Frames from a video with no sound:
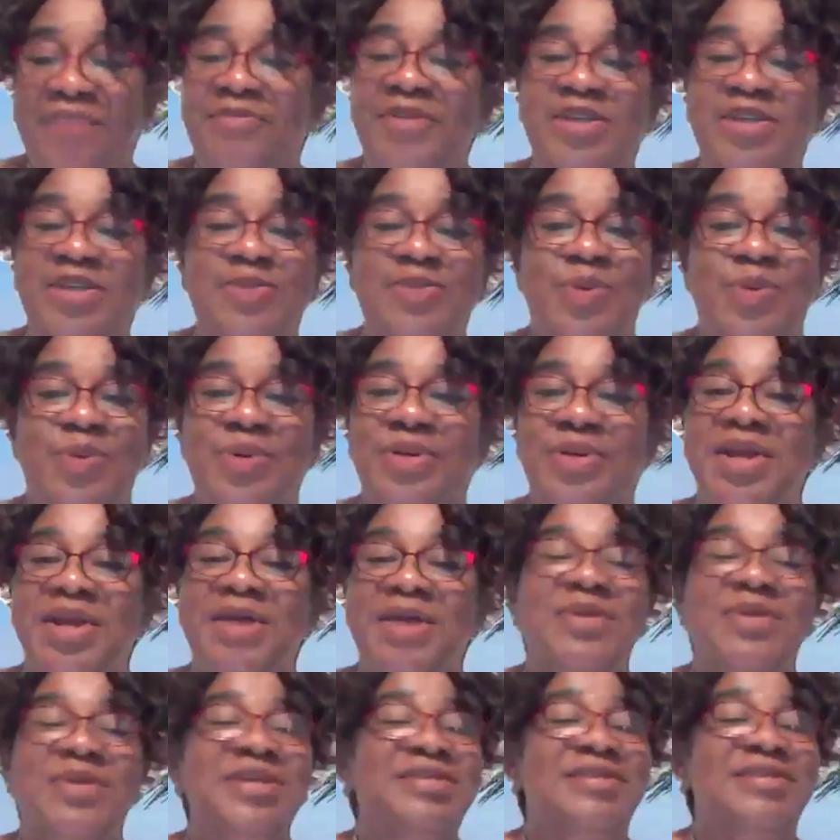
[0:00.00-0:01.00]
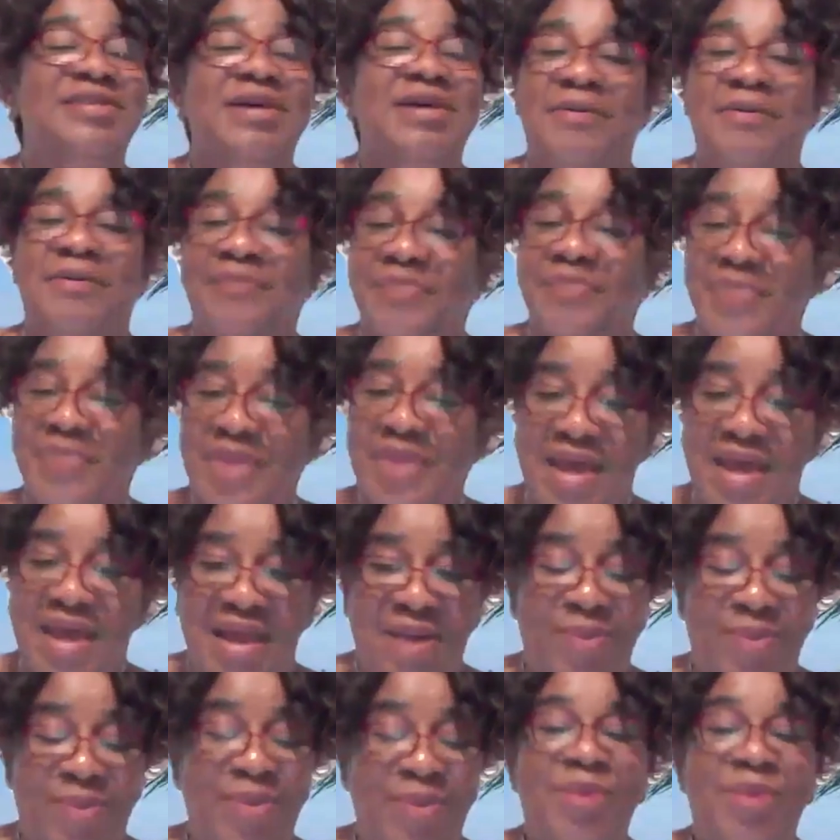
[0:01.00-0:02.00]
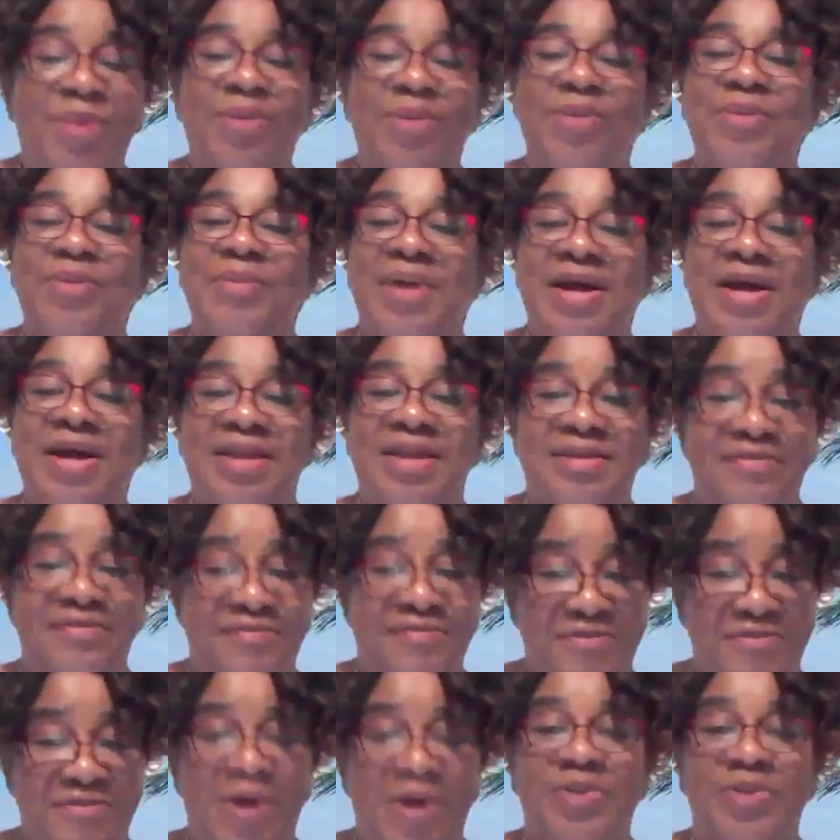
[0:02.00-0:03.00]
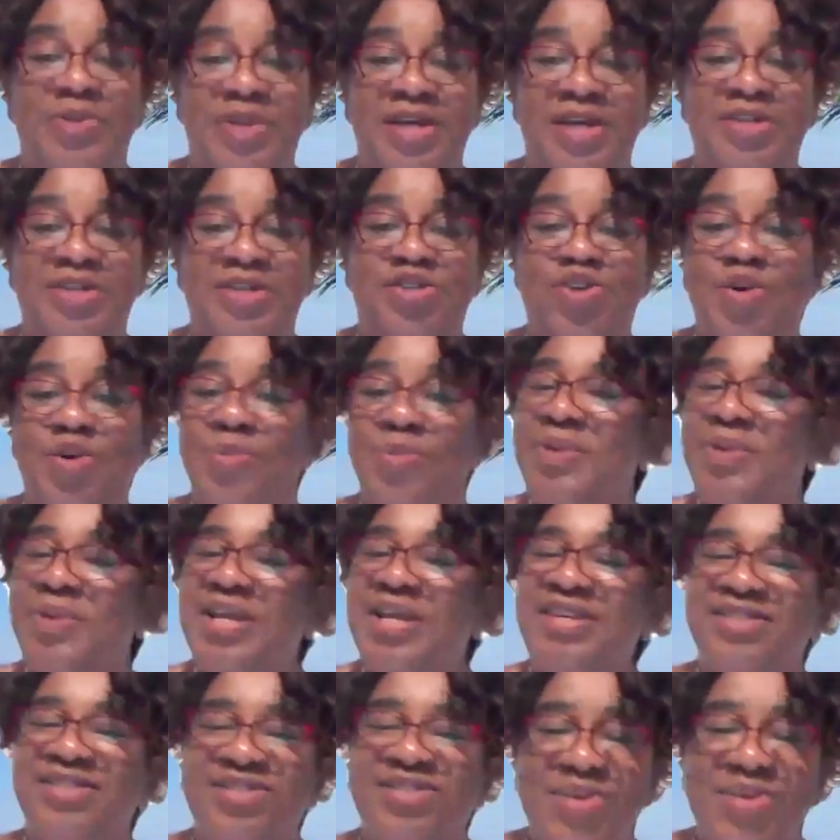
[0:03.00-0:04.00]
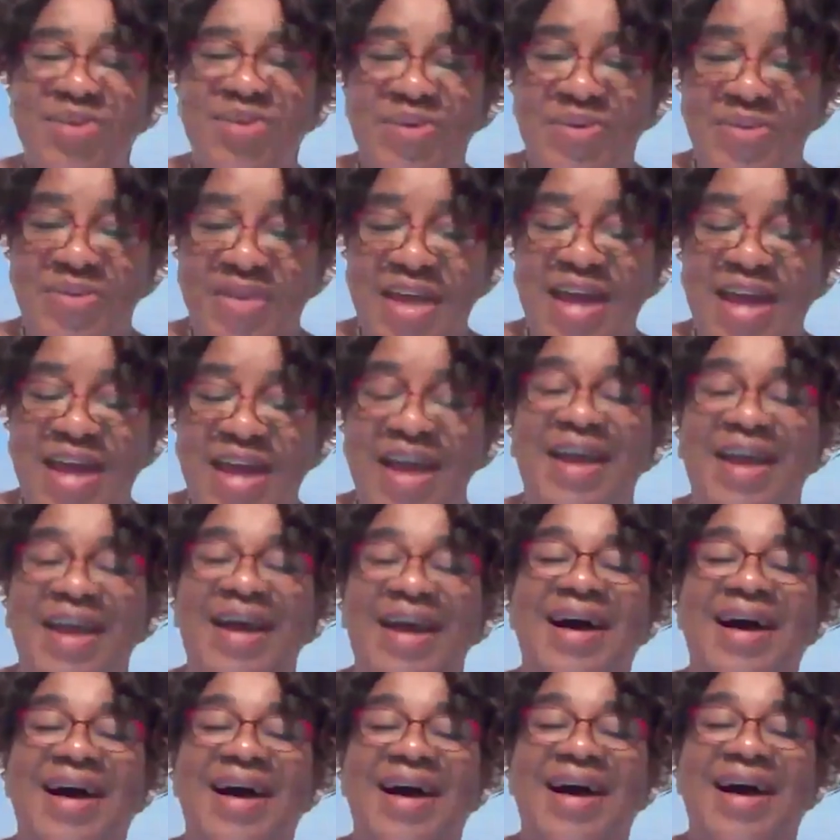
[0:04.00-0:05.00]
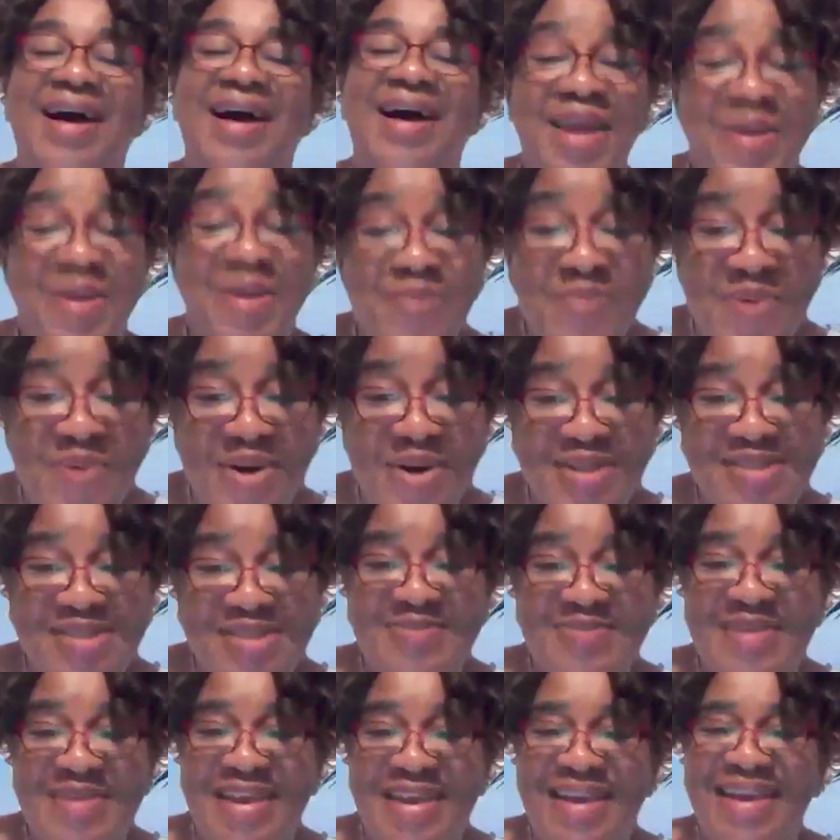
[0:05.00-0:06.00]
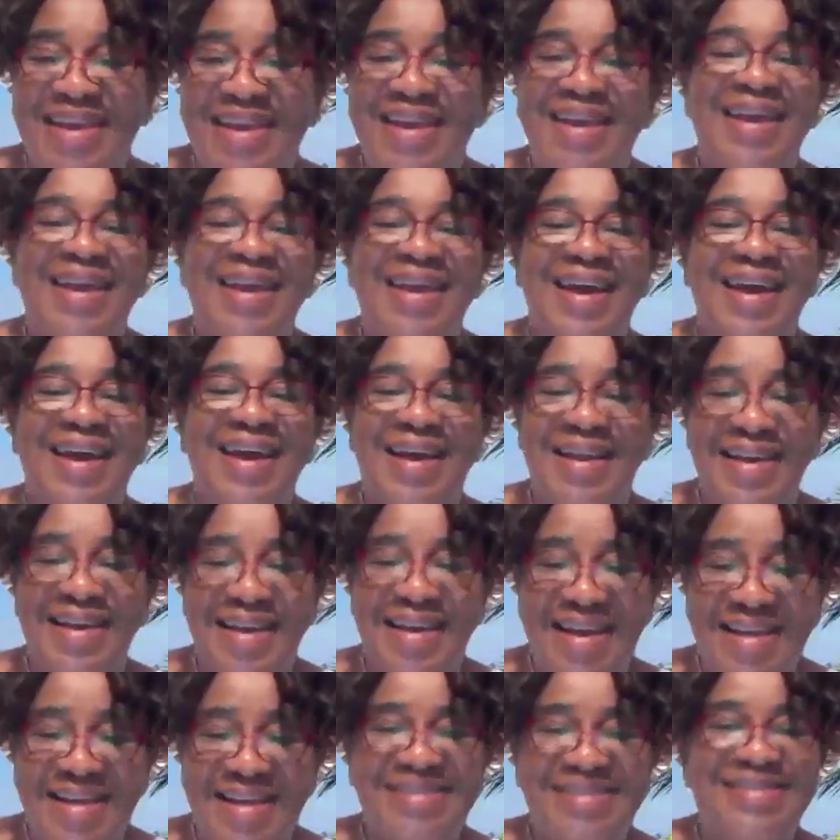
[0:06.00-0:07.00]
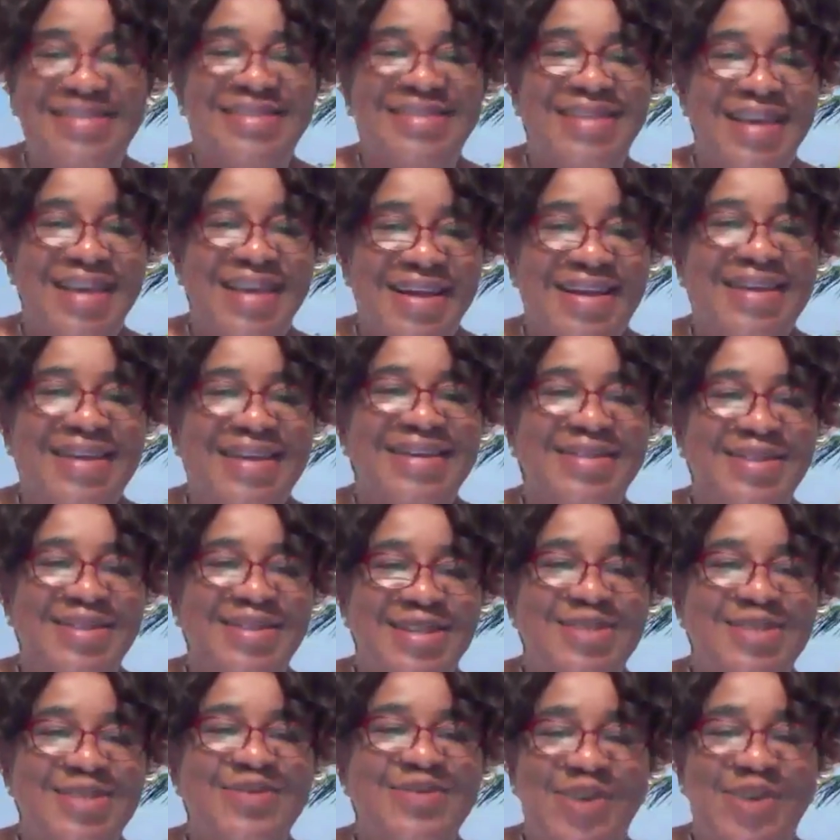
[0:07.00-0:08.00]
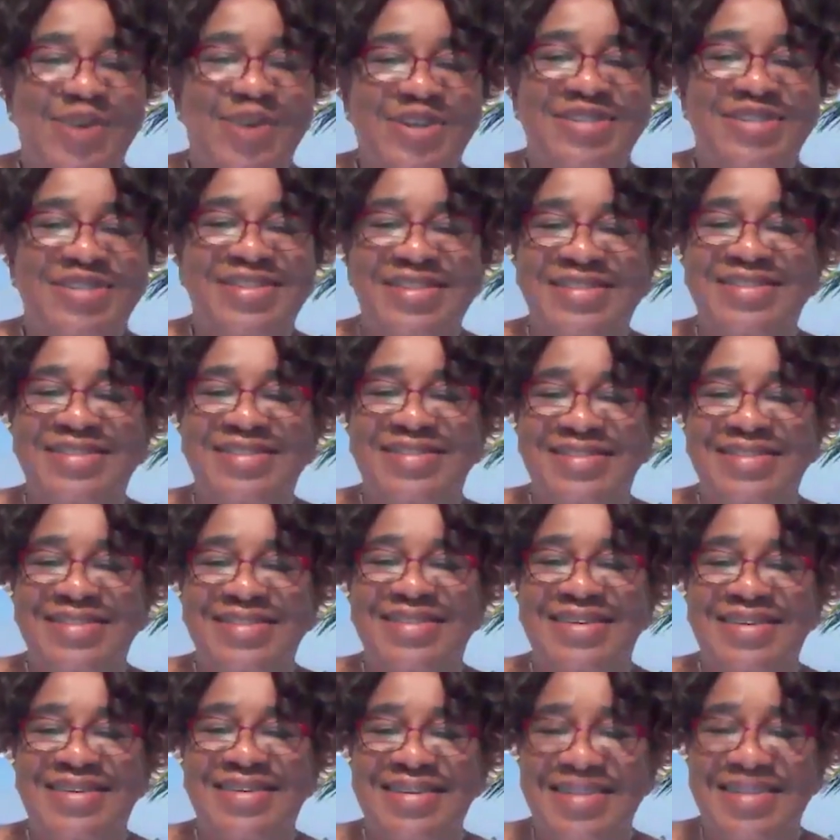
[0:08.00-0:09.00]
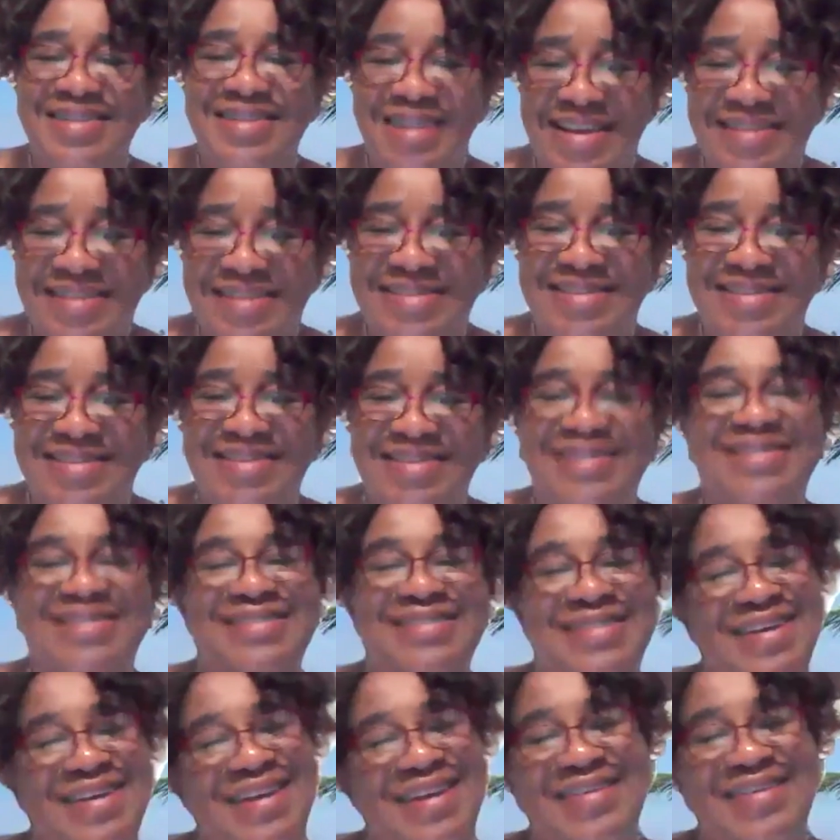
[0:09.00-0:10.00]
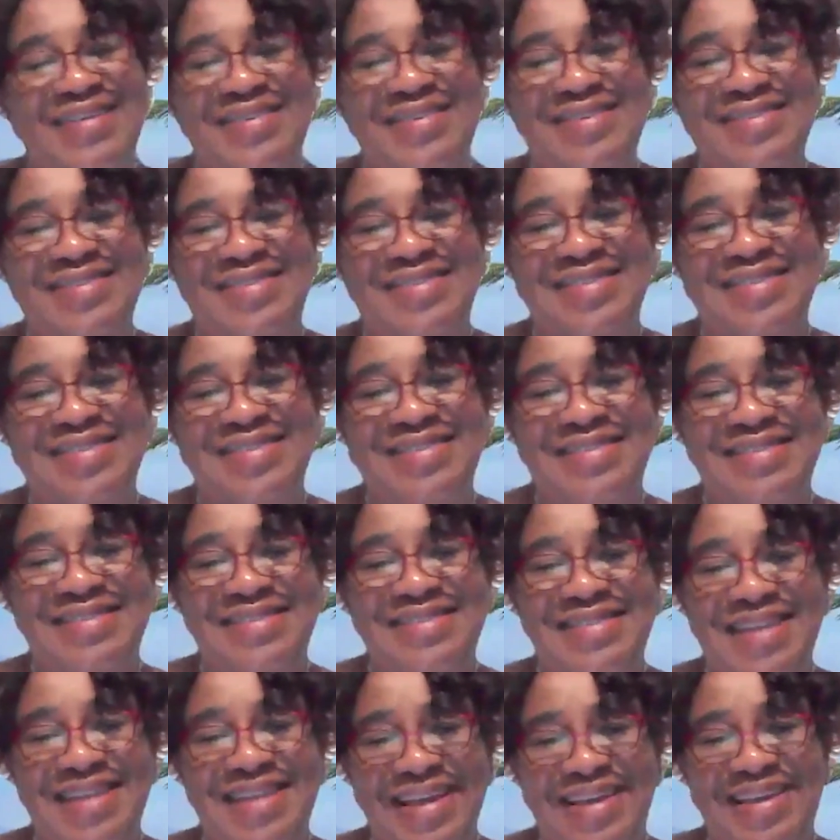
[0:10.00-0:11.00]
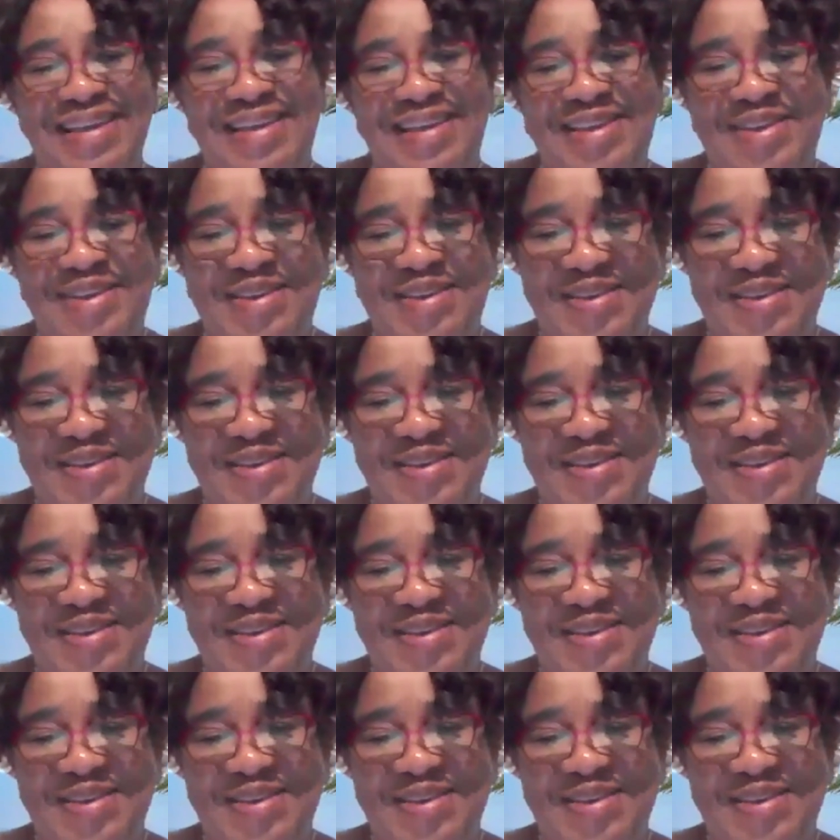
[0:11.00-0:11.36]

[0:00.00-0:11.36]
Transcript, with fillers: facebook name is um, a well woman foundation please go there and inbox me and let's take these voices to the next generation. Thank you.